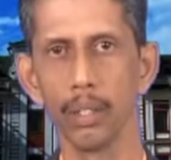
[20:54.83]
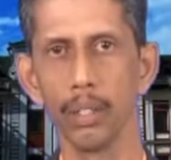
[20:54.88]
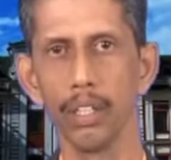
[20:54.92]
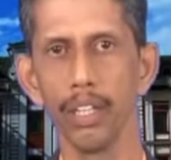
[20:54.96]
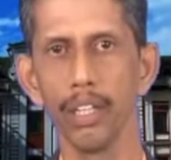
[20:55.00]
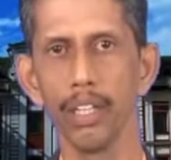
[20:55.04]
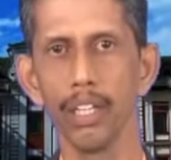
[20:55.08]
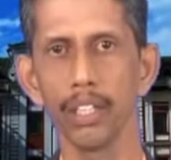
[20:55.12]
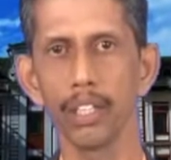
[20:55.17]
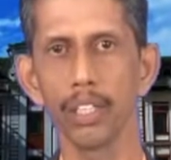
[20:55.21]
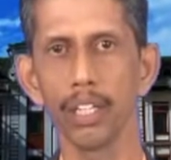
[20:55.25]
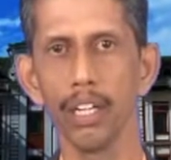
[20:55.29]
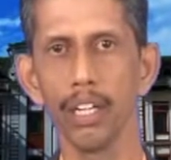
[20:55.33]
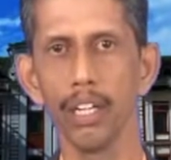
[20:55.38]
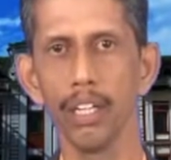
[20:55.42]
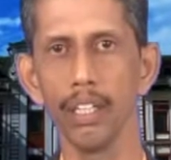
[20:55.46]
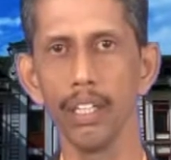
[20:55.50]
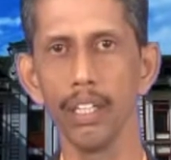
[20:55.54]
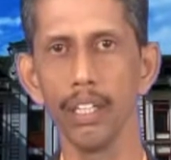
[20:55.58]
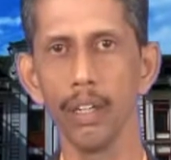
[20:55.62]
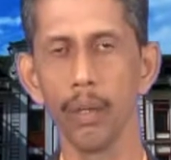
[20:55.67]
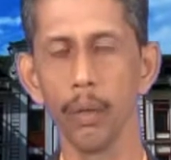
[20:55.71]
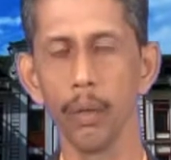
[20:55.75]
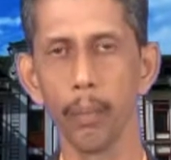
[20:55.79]

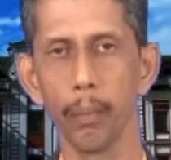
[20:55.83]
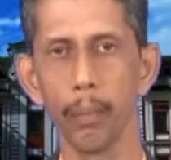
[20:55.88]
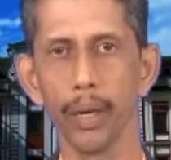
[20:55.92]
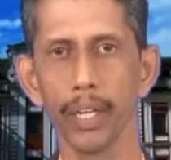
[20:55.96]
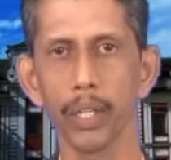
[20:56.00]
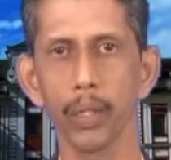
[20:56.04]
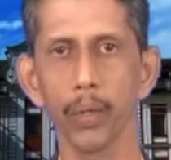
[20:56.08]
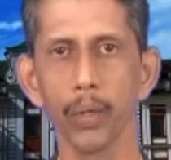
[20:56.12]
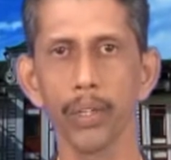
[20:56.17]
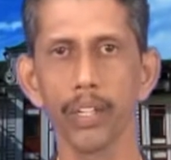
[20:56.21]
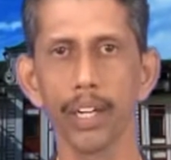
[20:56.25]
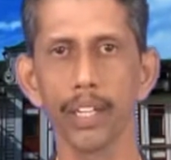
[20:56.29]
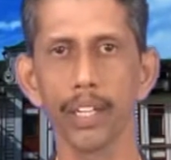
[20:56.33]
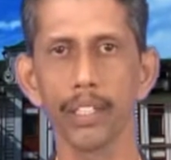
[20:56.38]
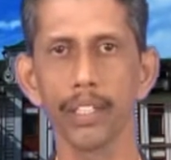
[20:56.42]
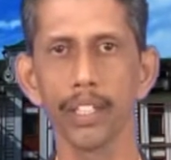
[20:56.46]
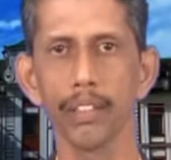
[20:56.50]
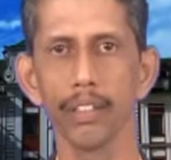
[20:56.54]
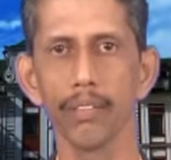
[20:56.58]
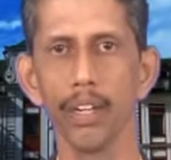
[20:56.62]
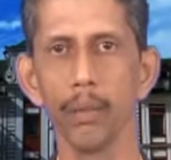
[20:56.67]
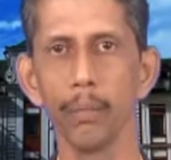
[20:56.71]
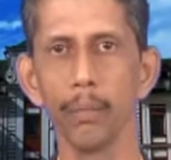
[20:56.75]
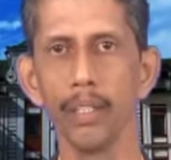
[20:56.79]
Initially, micro
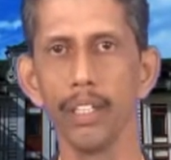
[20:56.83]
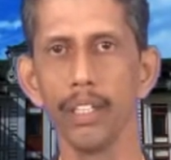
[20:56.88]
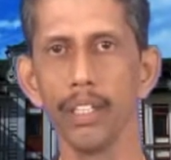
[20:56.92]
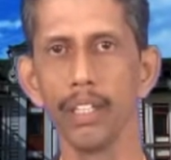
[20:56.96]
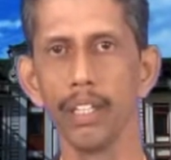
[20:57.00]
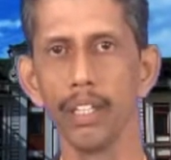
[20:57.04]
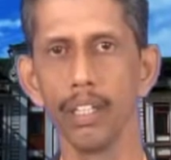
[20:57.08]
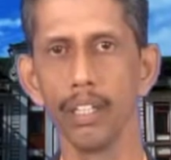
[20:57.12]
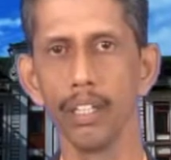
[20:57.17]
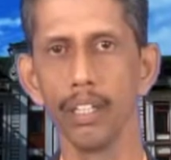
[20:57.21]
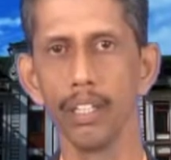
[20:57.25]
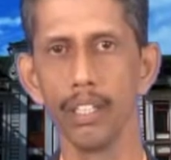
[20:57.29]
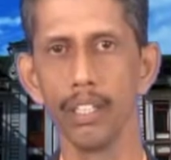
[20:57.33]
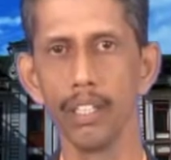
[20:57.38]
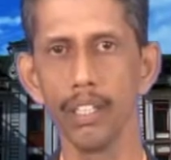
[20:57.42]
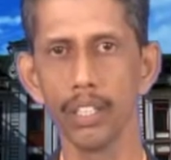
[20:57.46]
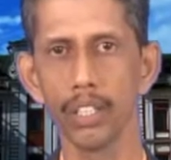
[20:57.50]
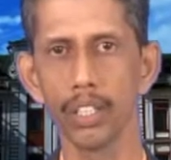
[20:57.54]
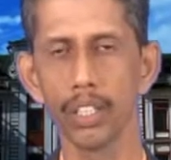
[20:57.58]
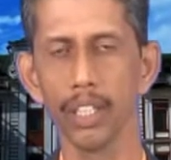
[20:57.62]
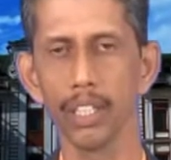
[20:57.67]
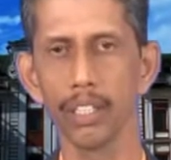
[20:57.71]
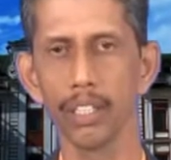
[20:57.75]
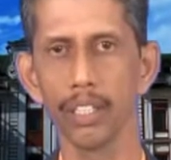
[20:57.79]
cracking will be
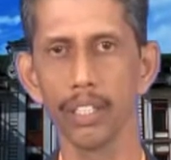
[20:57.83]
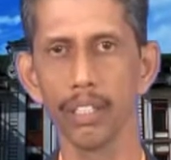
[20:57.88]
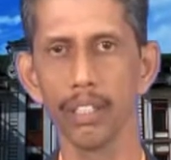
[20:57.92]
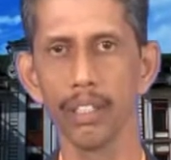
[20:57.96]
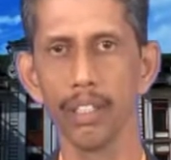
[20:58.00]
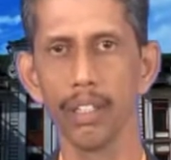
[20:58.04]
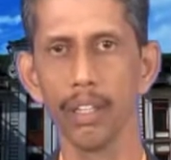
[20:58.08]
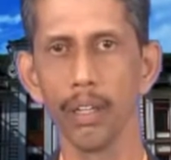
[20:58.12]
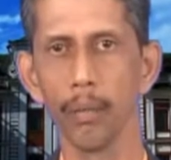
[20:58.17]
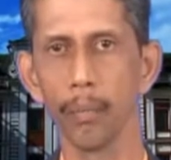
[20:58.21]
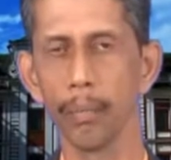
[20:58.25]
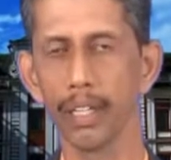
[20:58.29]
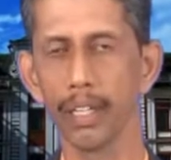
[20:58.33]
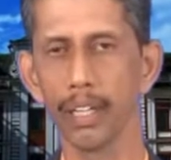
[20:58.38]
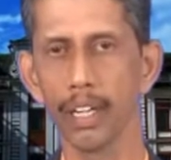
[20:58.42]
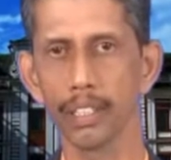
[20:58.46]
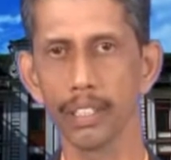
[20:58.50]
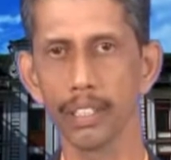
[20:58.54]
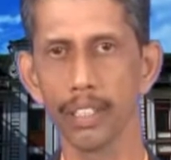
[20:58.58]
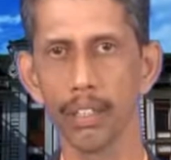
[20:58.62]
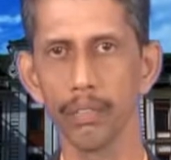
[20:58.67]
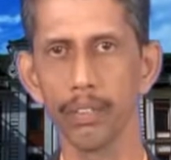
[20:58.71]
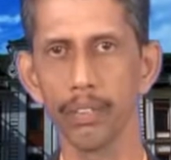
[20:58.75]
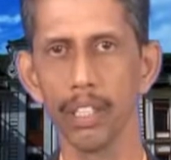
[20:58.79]
initiated
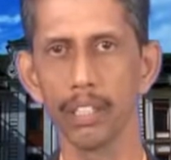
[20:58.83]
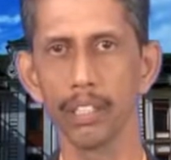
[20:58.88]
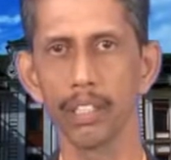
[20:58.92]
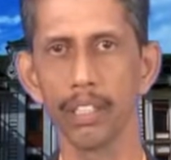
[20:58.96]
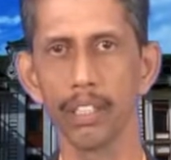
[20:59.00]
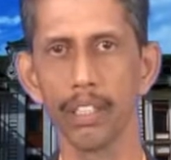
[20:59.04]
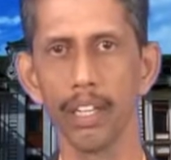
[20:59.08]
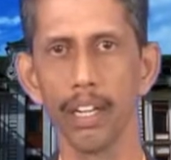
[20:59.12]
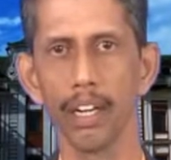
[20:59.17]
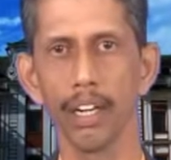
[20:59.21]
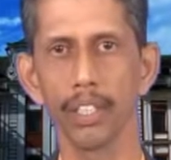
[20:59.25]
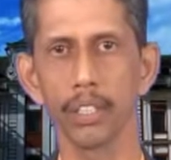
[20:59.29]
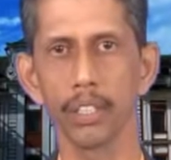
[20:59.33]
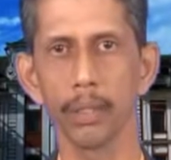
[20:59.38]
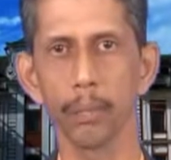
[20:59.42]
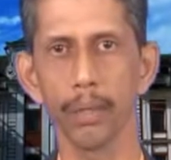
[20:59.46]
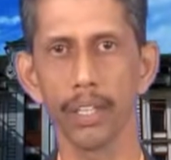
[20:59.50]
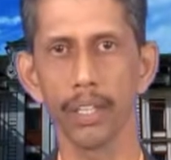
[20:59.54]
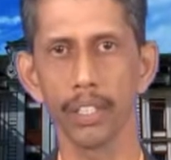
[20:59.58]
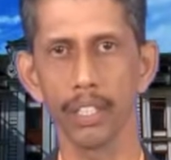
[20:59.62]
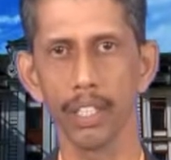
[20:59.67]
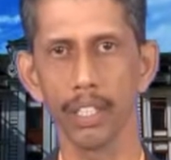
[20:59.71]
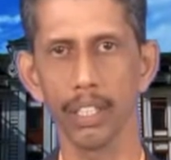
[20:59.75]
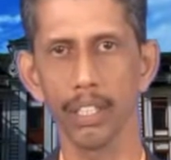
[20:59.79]
because of this dilation
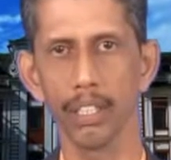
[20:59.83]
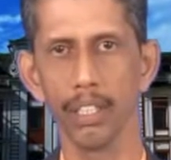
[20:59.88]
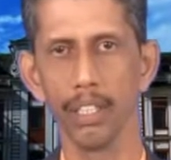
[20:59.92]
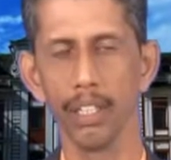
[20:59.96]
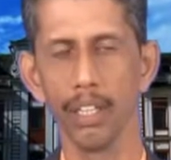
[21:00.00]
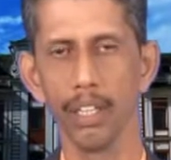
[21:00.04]
pressure.